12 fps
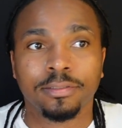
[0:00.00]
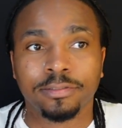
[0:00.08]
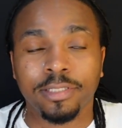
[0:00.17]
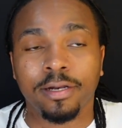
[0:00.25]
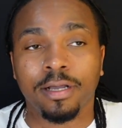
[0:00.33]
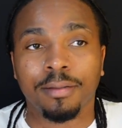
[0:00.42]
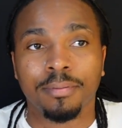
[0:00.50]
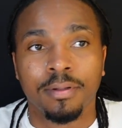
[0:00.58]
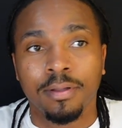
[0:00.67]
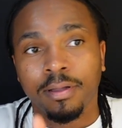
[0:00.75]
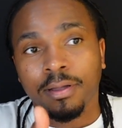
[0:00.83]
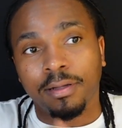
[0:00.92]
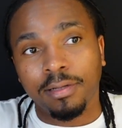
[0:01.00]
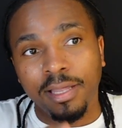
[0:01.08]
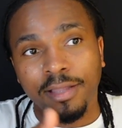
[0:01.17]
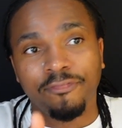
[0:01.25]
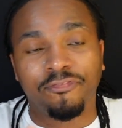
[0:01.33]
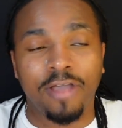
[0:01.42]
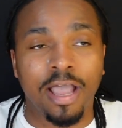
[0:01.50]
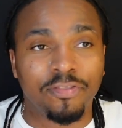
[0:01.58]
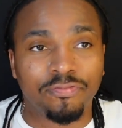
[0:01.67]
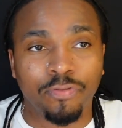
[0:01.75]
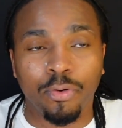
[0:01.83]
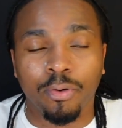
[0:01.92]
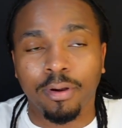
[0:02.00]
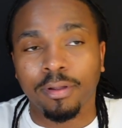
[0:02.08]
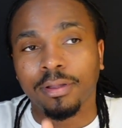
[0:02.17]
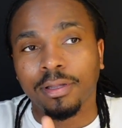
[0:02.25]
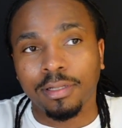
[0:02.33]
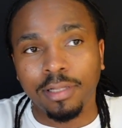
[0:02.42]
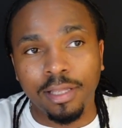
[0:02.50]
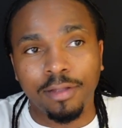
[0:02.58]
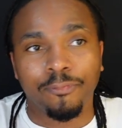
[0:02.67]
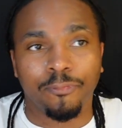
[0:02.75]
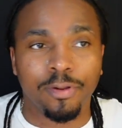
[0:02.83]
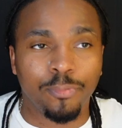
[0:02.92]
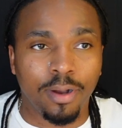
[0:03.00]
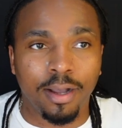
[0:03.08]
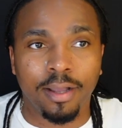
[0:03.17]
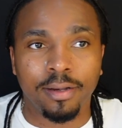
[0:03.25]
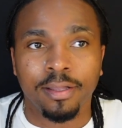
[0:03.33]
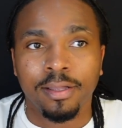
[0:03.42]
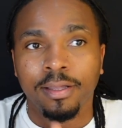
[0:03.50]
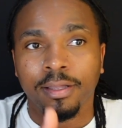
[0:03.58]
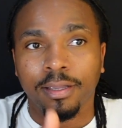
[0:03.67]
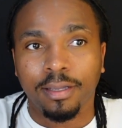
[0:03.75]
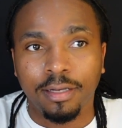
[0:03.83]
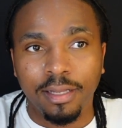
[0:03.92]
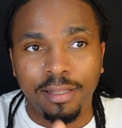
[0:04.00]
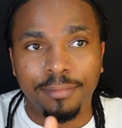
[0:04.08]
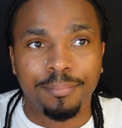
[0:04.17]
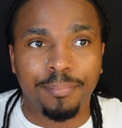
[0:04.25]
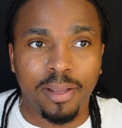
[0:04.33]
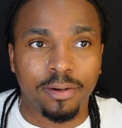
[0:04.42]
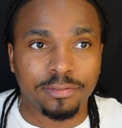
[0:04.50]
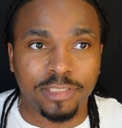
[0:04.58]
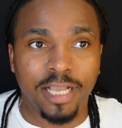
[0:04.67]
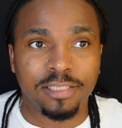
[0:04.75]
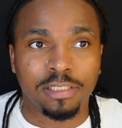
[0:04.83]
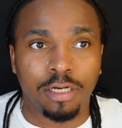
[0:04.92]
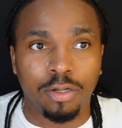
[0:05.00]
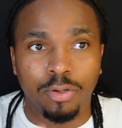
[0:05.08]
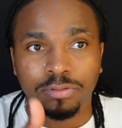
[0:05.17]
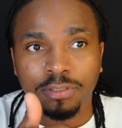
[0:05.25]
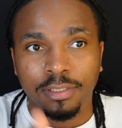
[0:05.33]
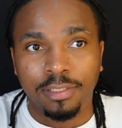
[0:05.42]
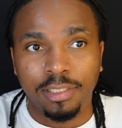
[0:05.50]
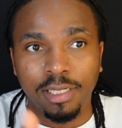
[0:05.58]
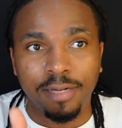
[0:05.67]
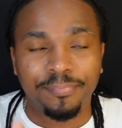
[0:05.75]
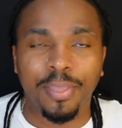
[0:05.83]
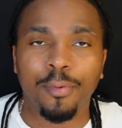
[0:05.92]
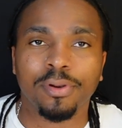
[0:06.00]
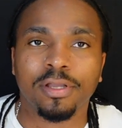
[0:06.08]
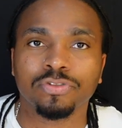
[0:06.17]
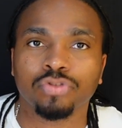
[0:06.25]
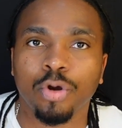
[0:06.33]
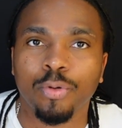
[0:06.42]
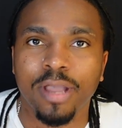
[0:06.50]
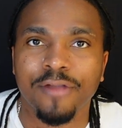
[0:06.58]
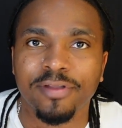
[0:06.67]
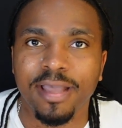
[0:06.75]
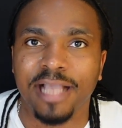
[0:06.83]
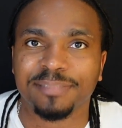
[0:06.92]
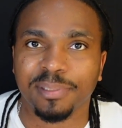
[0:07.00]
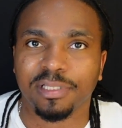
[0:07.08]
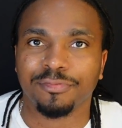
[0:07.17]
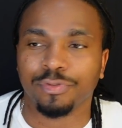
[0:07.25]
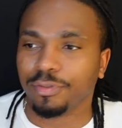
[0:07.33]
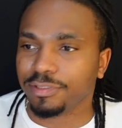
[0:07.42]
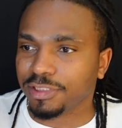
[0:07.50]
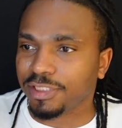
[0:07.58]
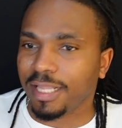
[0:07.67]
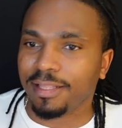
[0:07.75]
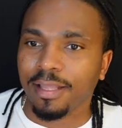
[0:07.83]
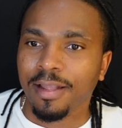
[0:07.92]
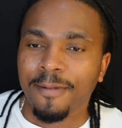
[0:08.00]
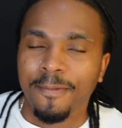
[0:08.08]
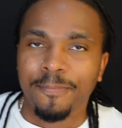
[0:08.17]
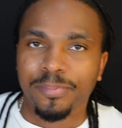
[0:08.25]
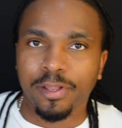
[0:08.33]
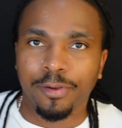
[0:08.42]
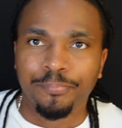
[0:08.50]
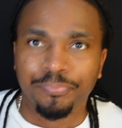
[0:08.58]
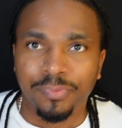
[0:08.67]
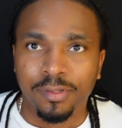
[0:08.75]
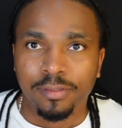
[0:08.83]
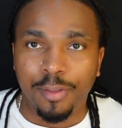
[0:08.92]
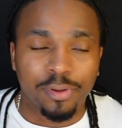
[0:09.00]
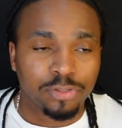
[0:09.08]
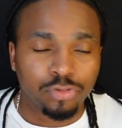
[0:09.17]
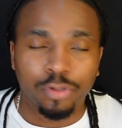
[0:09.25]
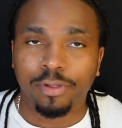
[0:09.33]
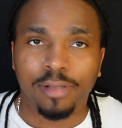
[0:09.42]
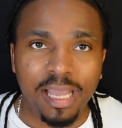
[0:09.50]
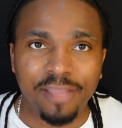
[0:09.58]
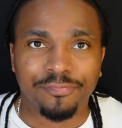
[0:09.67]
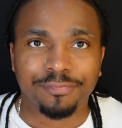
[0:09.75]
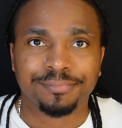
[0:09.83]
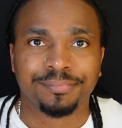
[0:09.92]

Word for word: shut up. Click fast forward, click rewind, click better change clothes, click. They want to control every aspect of you. Just like, you know, they want to control your life.